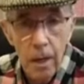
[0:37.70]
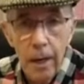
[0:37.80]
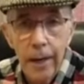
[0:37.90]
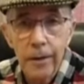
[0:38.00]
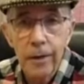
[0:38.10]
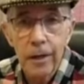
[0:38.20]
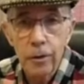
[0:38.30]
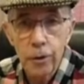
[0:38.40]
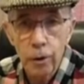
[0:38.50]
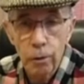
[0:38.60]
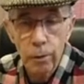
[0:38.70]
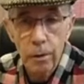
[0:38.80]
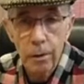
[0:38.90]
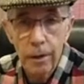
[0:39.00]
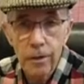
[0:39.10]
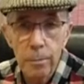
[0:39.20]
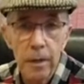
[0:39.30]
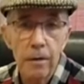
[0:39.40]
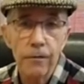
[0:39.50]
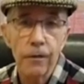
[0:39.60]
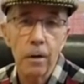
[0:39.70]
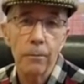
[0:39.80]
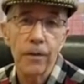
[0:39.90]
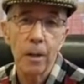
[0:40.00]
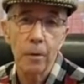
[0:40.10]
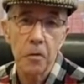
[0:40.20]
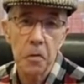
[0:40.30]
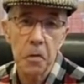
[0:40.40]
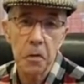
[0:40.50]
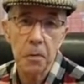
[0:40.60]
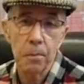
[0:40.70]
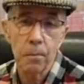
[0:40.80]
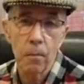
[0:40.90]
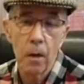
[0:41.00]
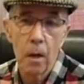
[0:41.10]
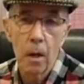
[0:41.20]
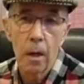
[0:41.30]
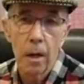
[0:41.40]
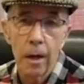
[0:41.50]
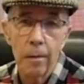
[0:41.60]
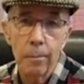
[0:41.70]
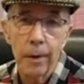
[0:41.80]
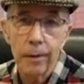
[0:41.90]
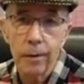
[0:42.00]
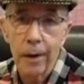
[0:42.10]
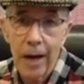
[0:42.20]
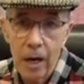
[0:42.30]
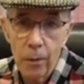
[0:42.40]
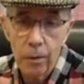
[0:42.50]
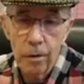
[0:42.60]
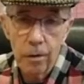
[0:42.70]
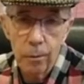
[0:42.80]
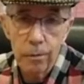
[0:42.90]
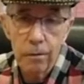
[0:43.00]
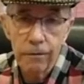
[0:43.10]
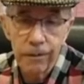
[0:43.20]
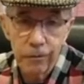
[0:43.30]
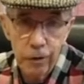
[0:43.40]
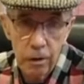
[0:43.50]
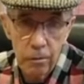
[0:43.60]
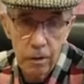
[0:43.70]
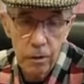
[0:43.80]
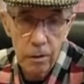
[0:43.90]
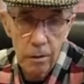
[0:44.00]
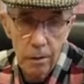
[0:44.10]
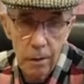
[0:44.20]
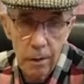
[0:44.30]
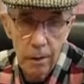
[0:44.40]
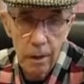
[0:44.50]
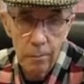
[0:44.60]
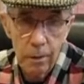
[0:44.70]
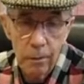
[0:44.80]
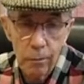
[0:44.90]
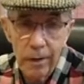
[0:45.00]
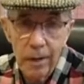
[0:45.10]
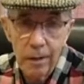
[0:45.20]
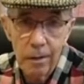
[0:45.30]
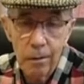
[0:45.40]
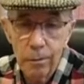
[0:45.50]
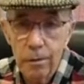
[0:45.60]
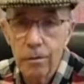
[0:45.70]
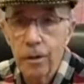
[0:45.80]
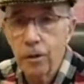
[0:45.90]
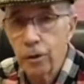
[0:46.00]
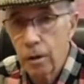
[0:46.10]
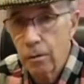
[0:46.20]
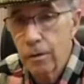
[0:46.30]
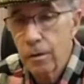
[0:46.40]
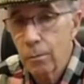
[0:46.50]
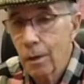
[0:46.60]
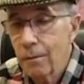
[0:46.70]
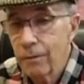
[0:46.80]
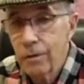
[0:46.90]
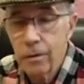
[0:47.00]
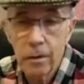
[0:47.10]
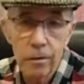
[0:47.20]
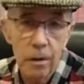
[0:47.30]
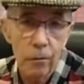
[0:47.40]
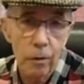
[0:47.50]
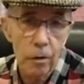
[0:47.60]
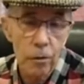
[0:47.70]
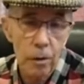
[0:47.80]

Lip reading: had 10 children, as many farm families did. I met Howard, who was the fifth generation, and I met Randy, who was the sixth generation, when I visited several years